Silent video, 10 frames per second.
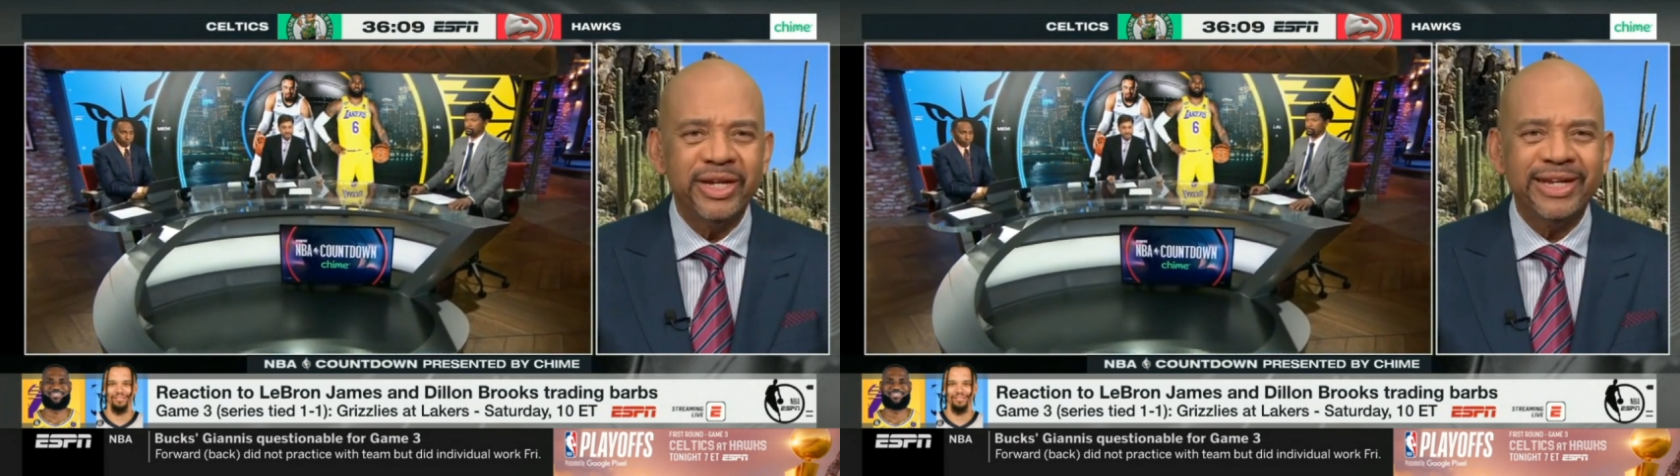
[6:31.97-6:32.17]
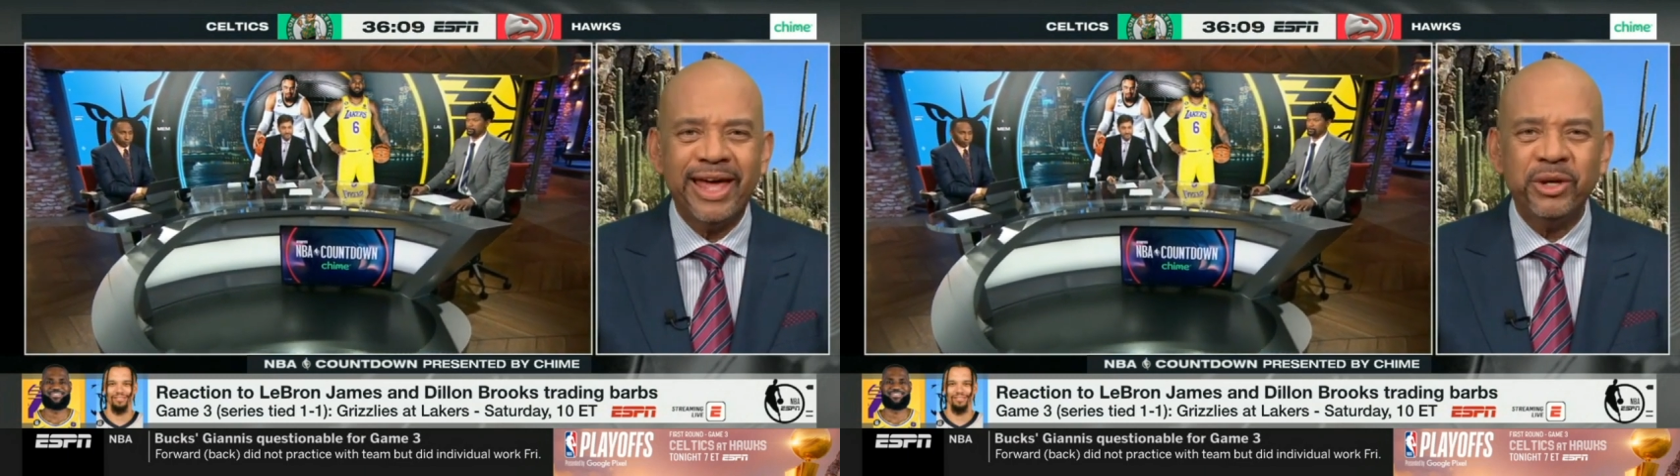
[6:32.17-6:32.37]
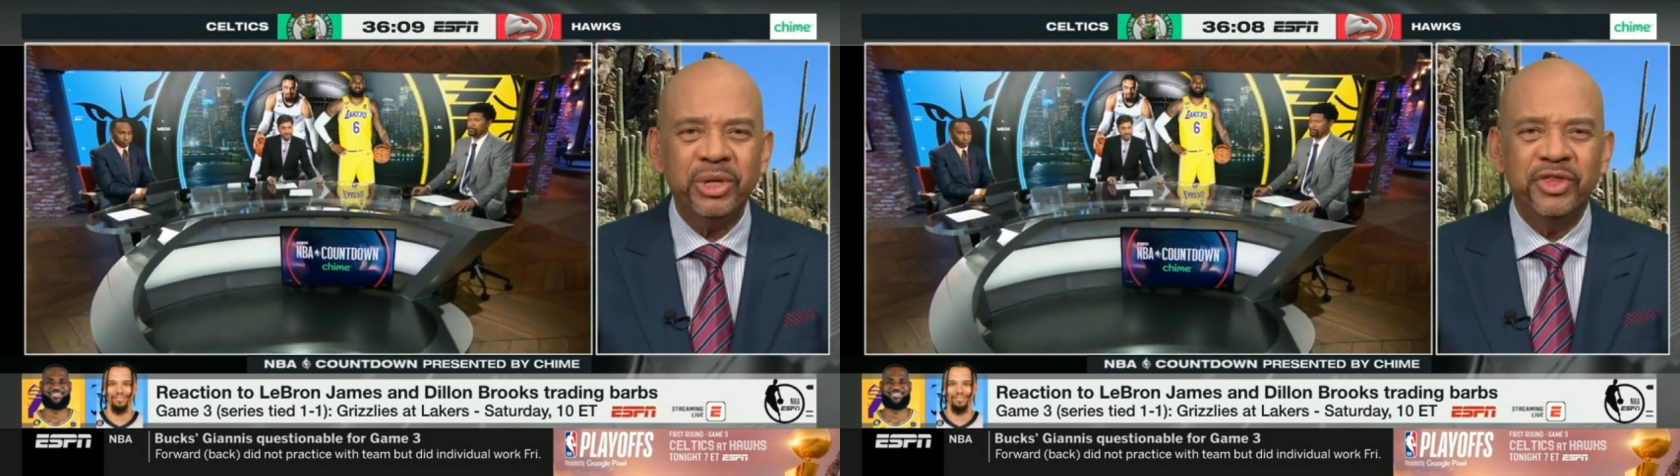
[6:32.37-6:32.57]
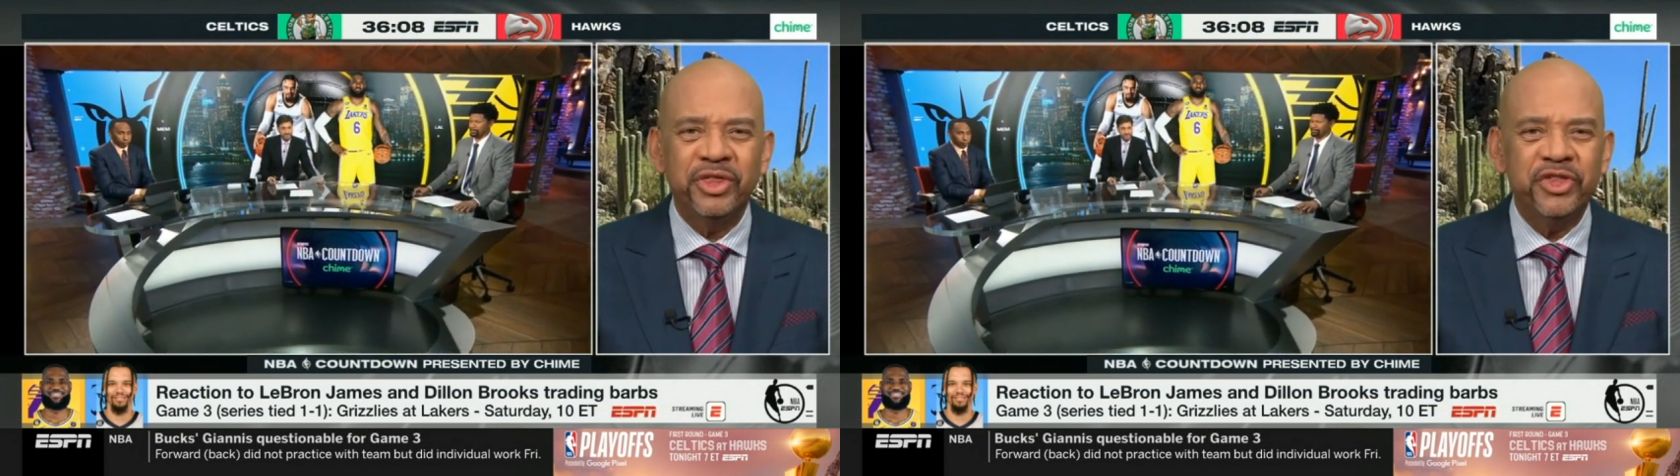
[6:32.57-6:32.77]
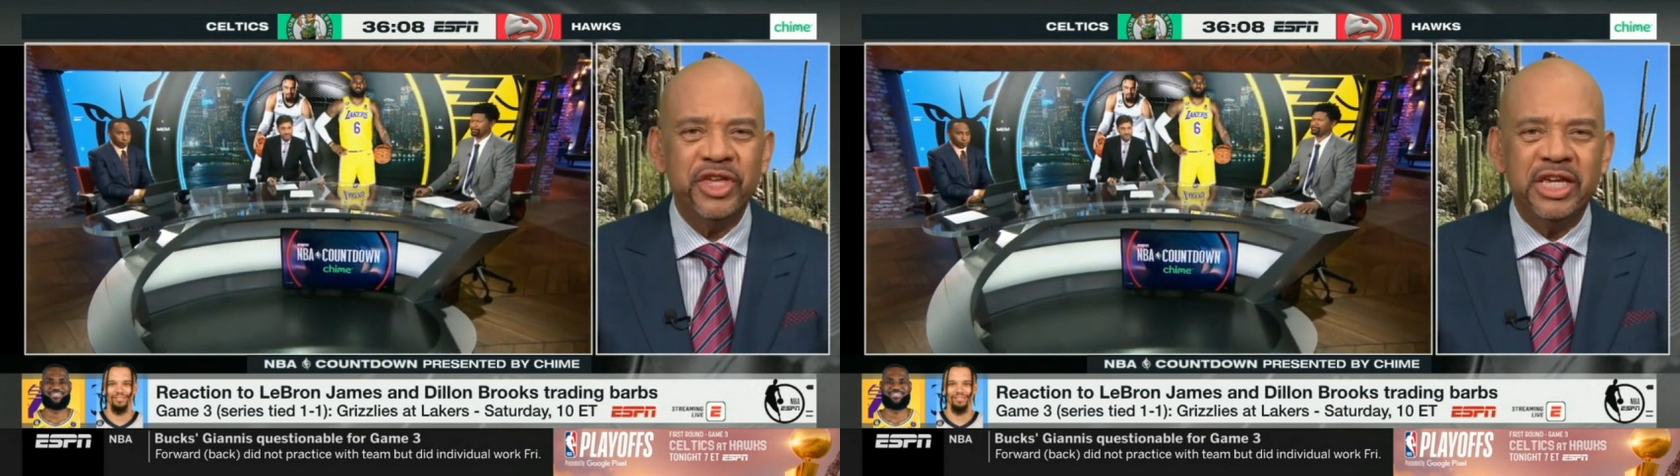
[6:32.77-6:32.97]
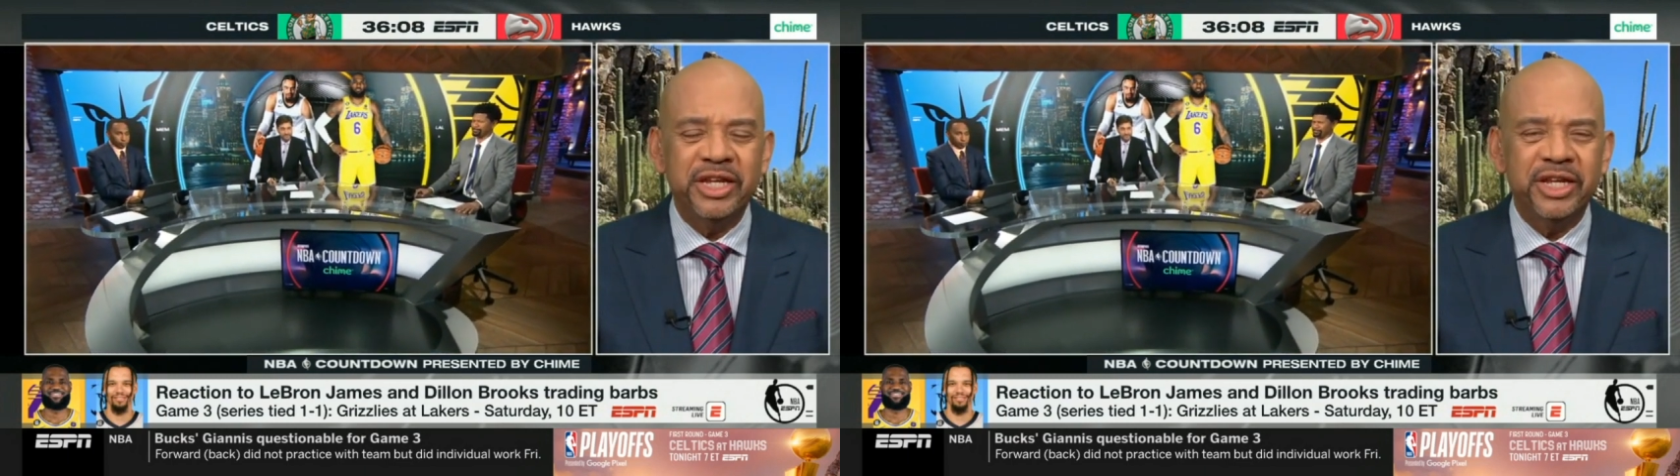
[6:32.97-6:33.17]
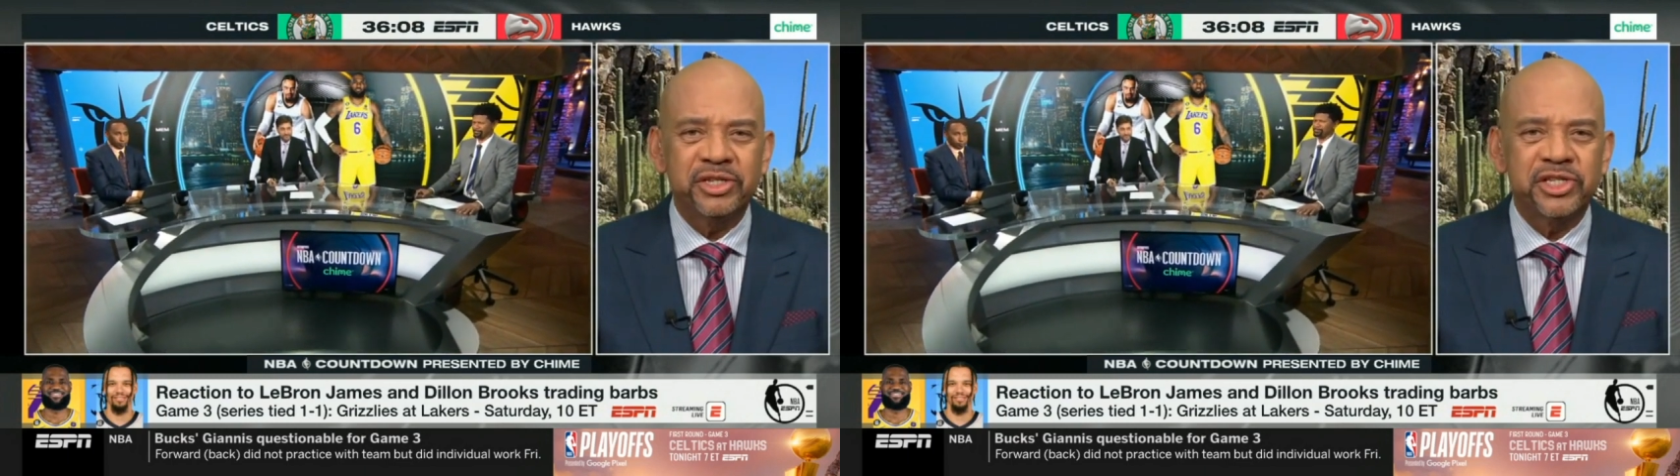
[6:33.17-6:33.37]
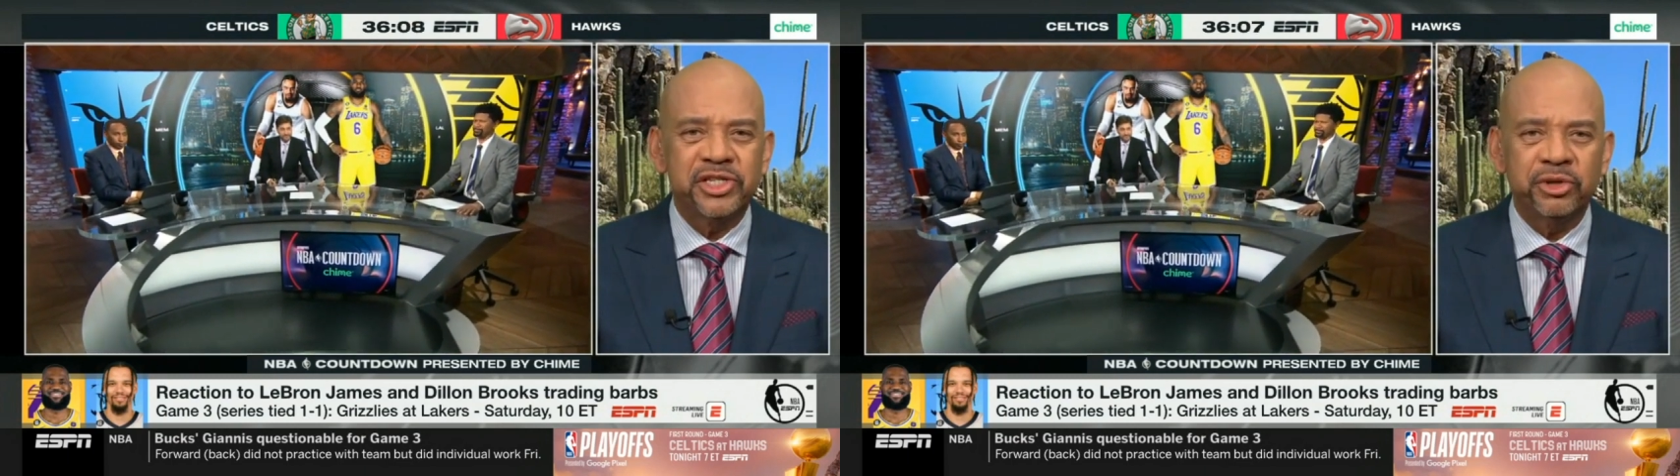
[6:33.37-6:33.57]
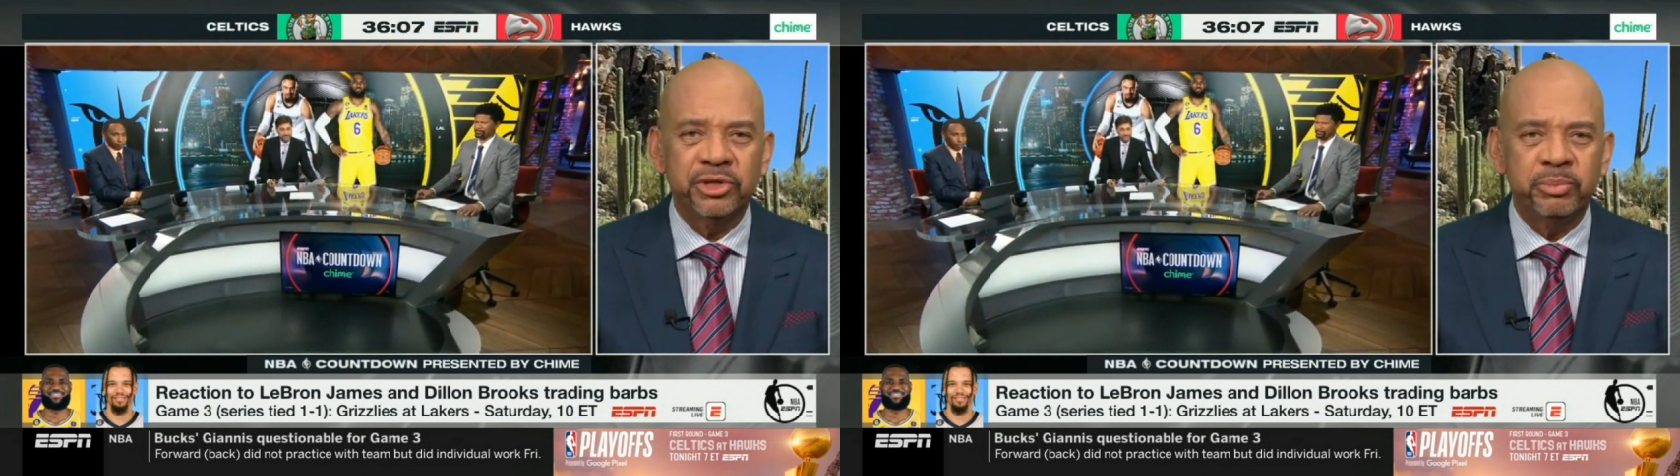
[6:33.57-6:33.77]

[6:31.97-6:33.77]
and I don't even think he necessarily